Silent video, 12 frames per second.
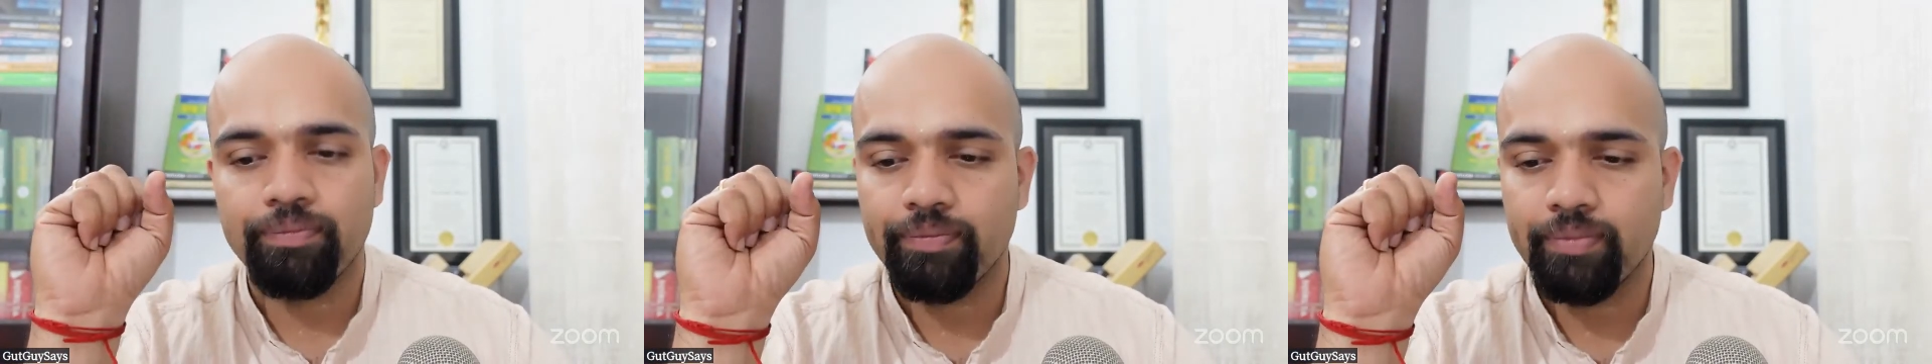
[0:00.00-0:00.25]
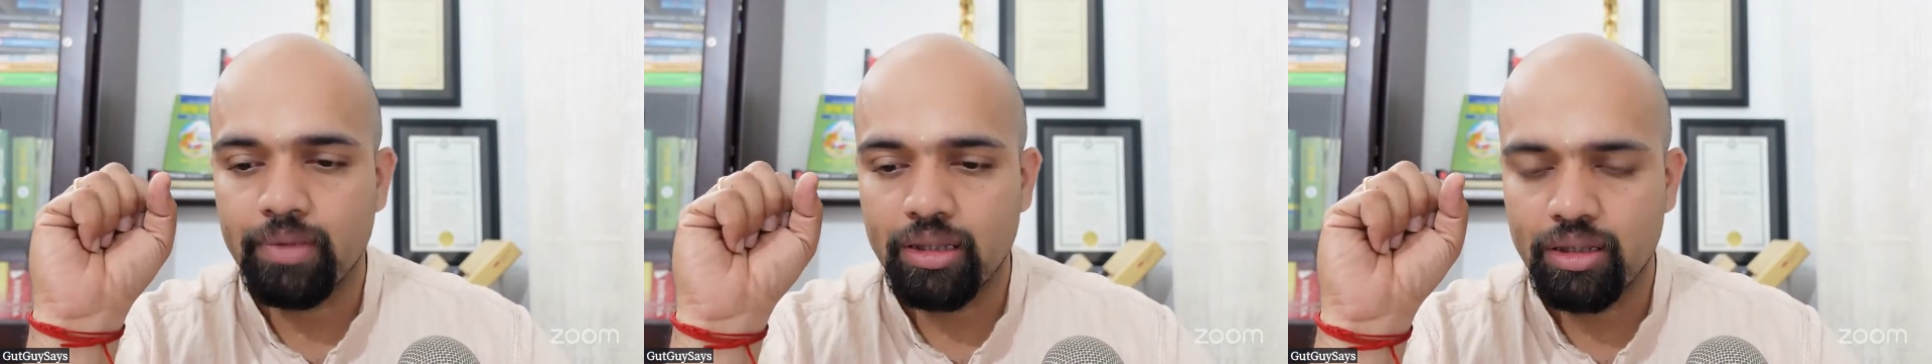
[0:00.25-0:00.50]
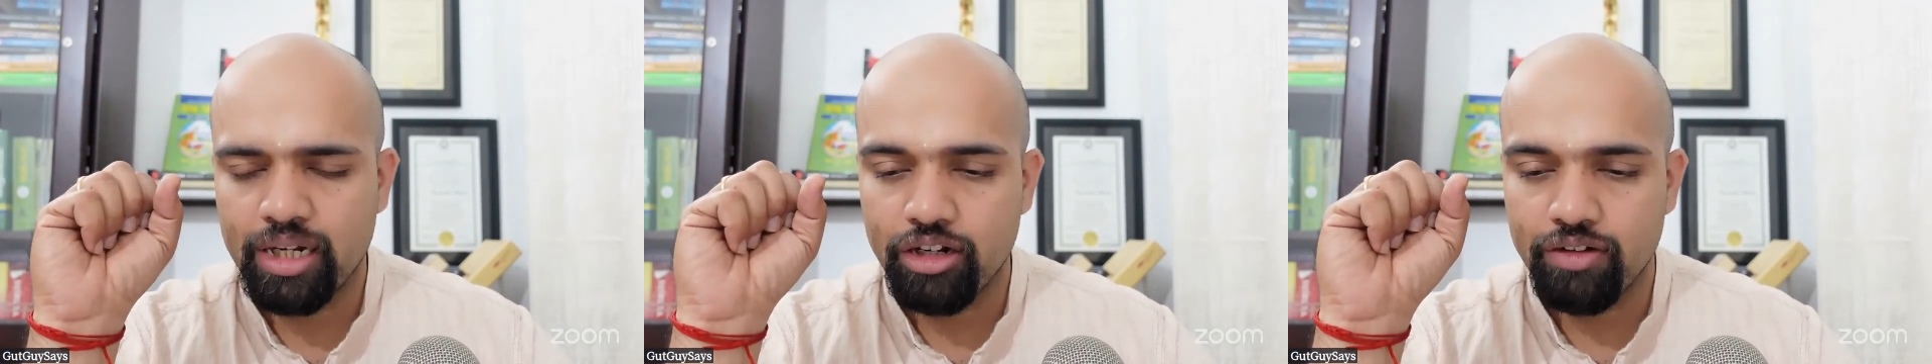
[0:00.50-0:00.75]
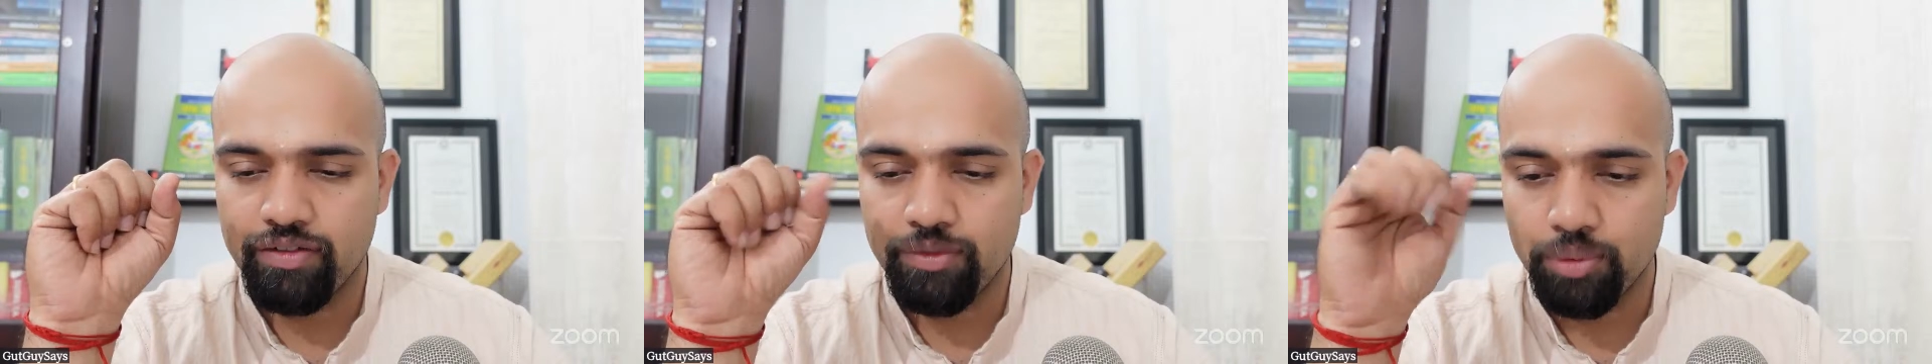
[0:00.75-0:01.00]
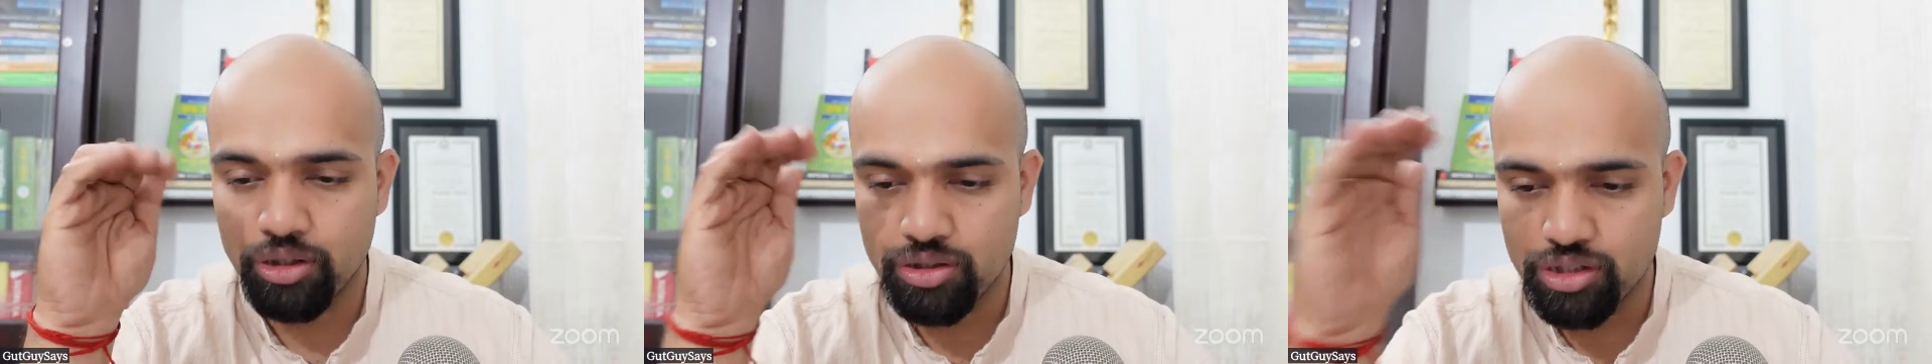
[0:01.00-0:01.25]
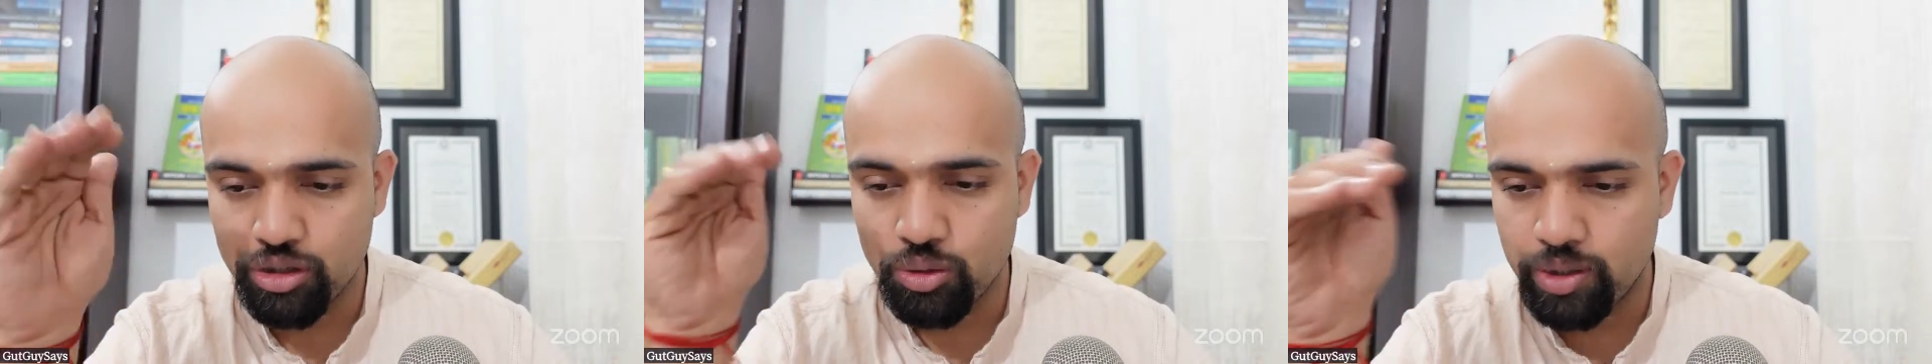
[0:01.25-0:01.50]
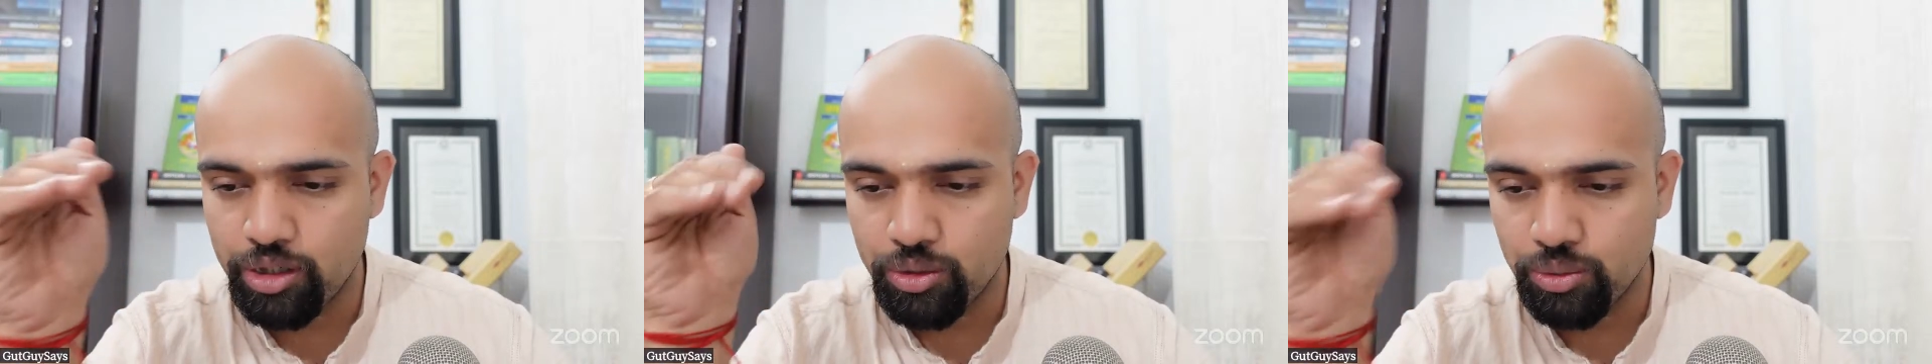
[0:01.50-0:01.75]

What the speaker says: that you have to put in 0, 1, 2,